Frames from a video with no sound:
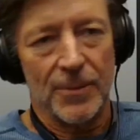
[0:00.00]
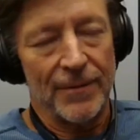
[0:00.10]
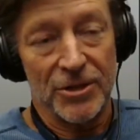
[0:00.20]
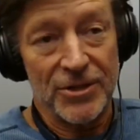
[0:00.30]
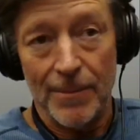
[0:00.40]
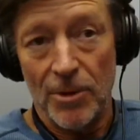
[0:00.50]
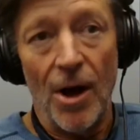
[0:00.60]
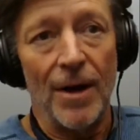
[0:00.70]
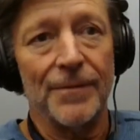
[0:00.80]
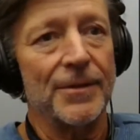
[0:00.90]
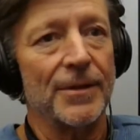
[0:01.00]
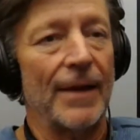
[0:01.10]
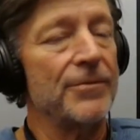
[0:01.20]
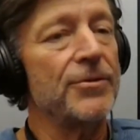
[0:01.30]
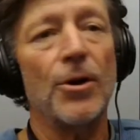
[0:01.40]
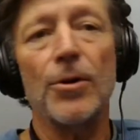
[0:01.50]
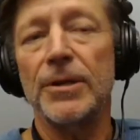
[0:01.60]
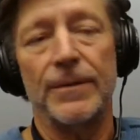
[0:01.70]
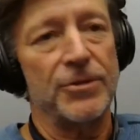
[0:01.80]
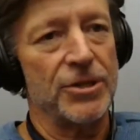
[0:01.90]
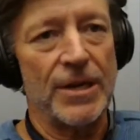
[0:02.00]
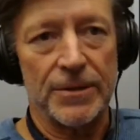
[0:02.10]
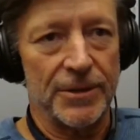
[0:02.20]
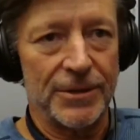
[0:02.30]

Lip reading: same loft that have totally different trajectories.